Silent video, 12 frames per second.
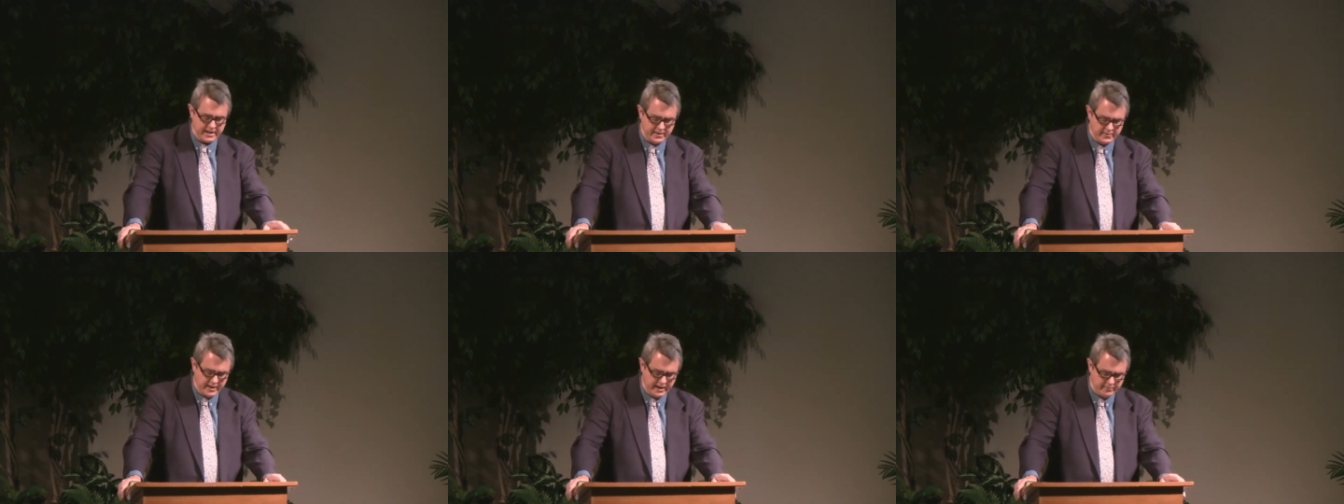
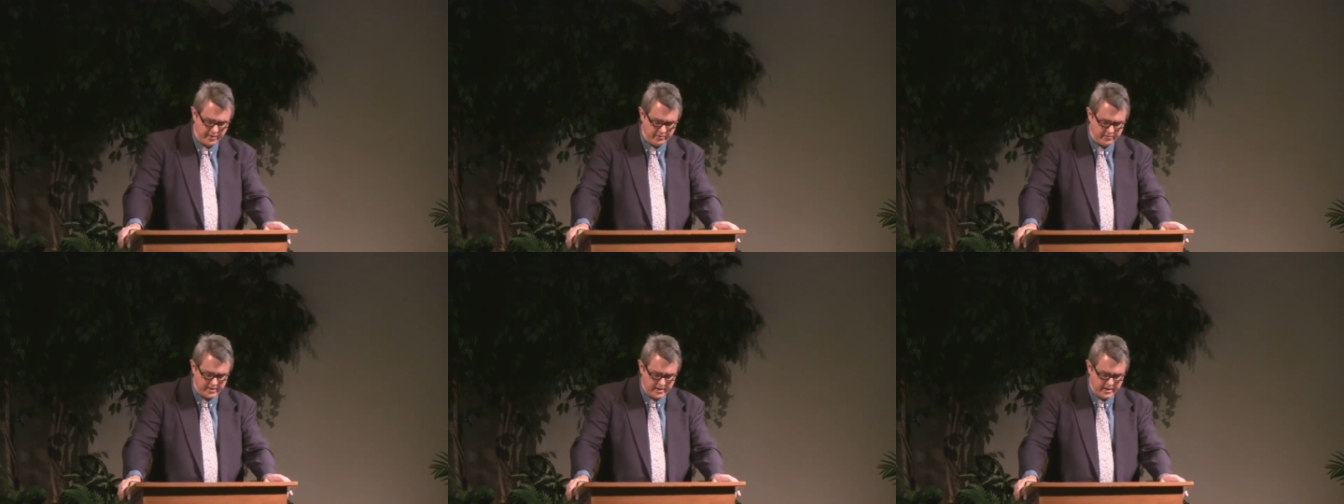He, he
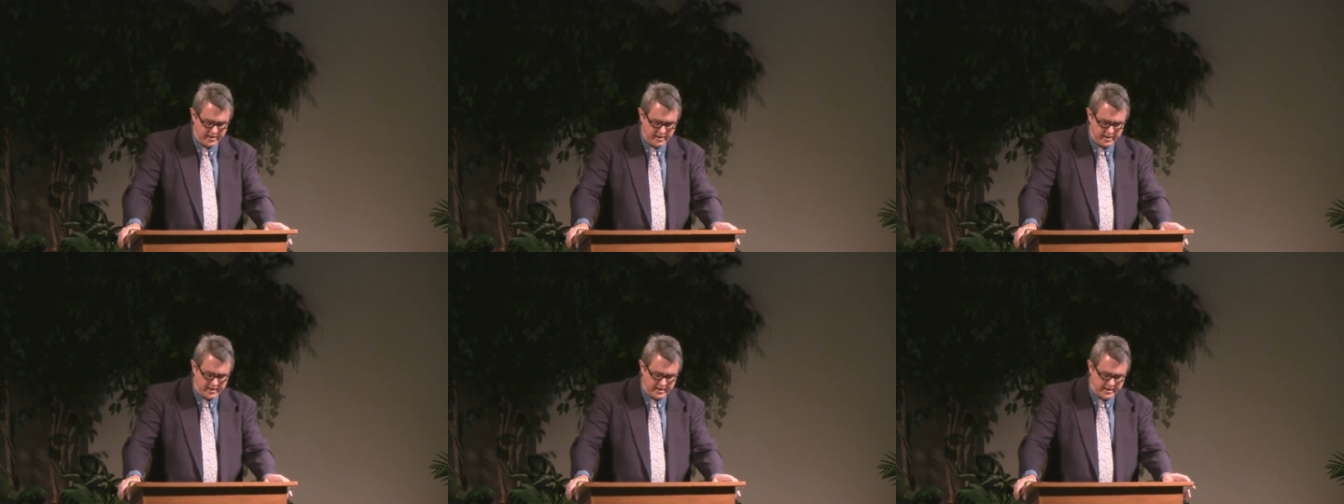wrote
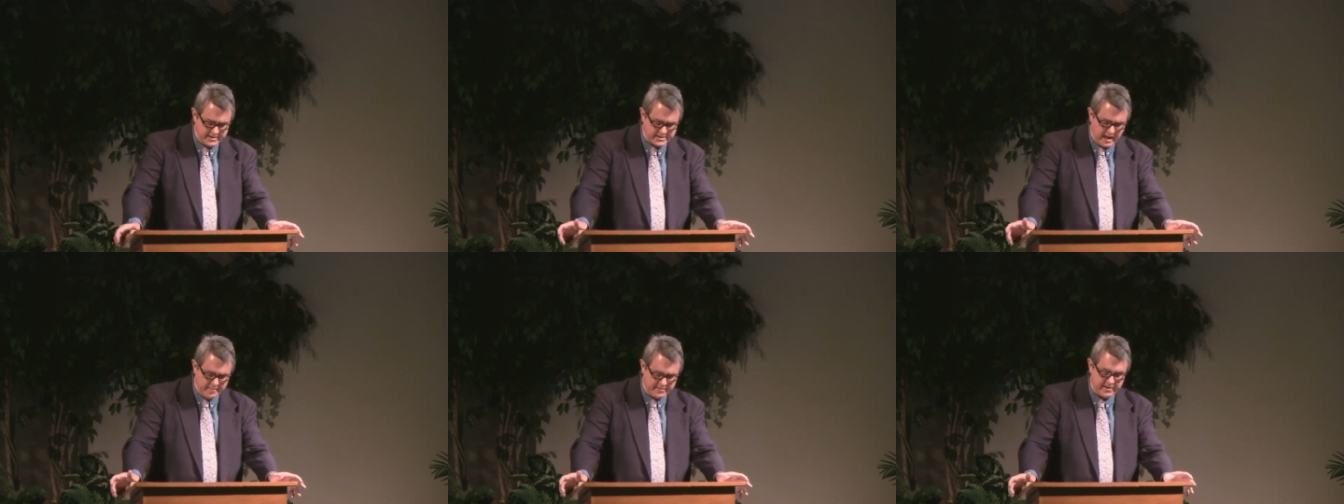uh, his
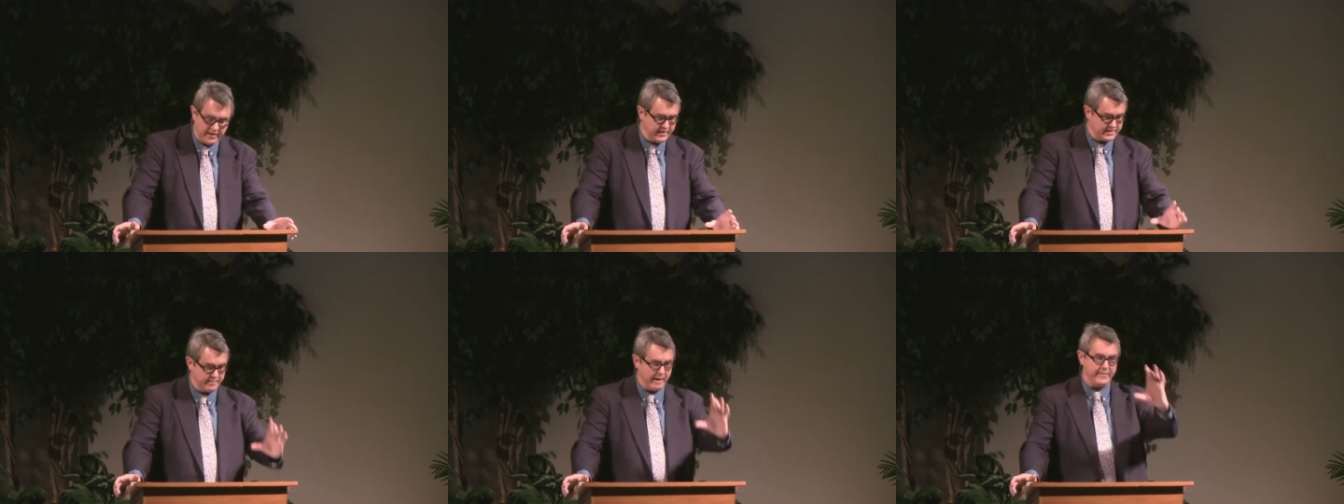commentary.
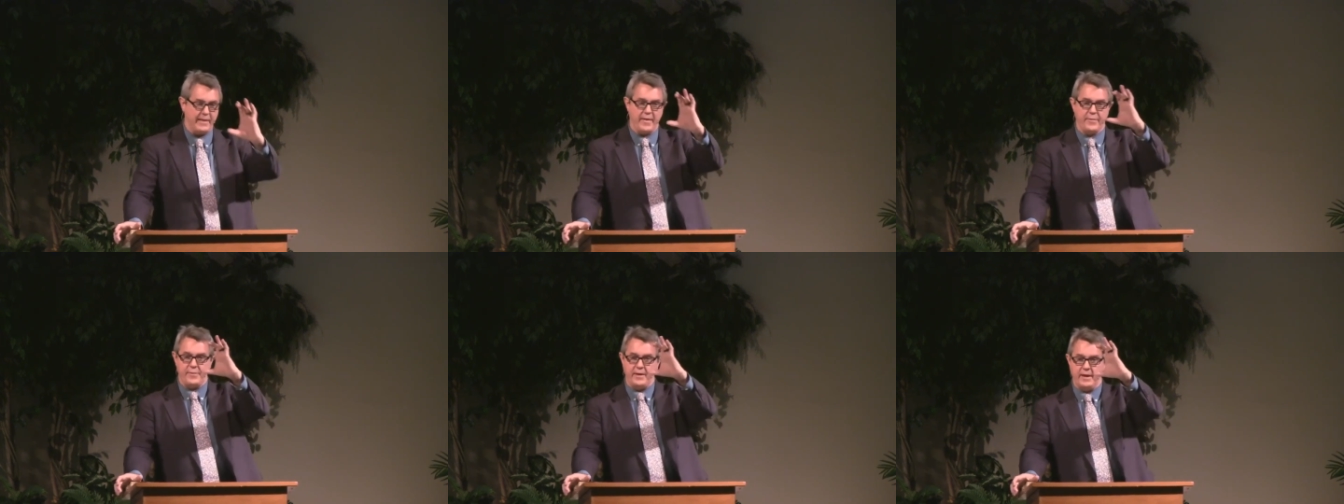It's about
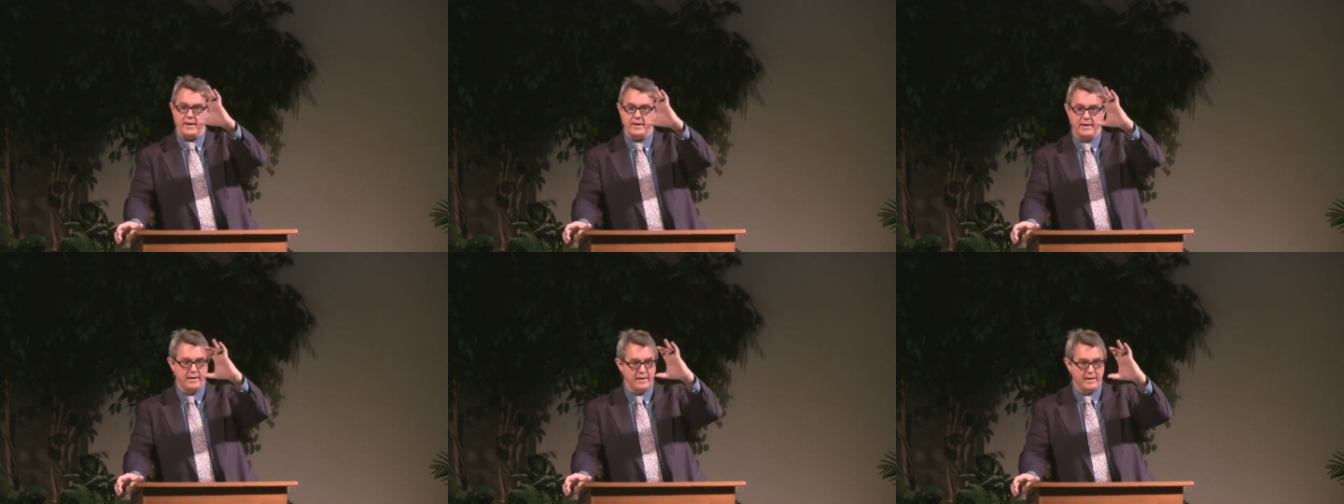that
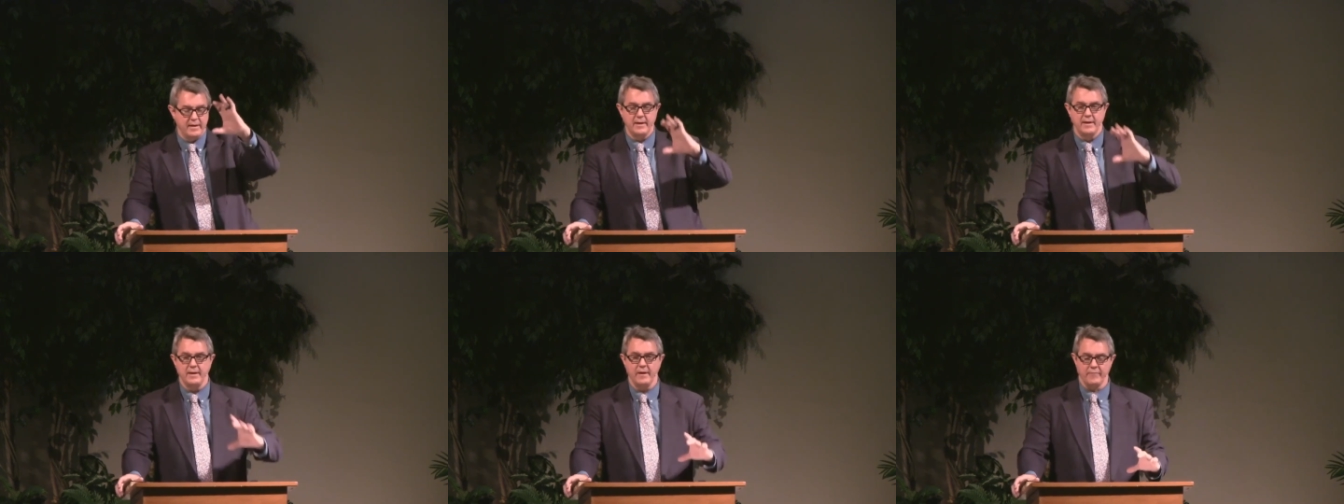thick
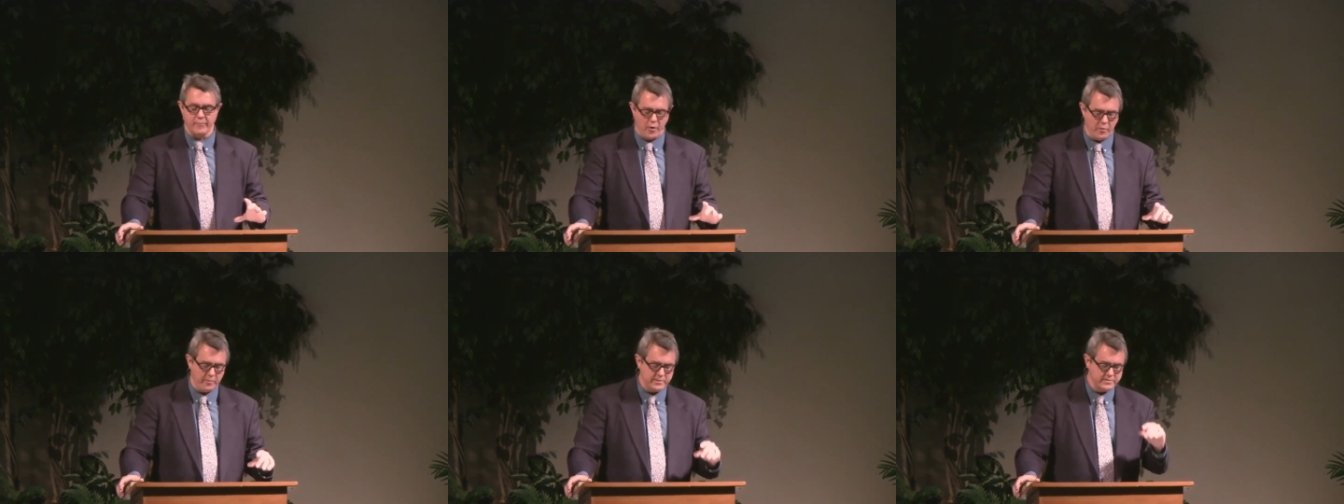of
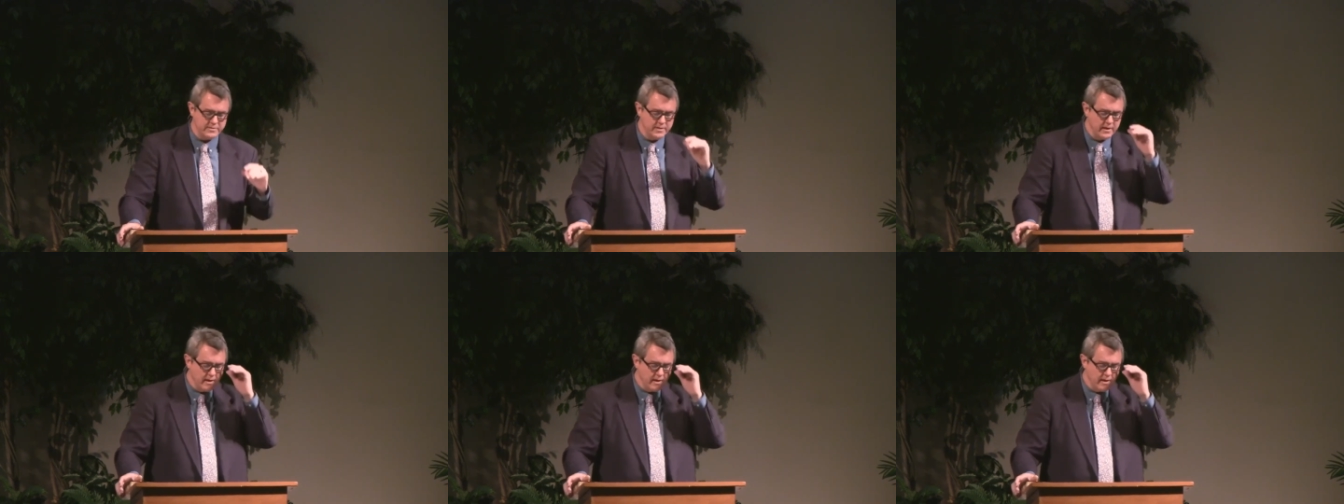Romans.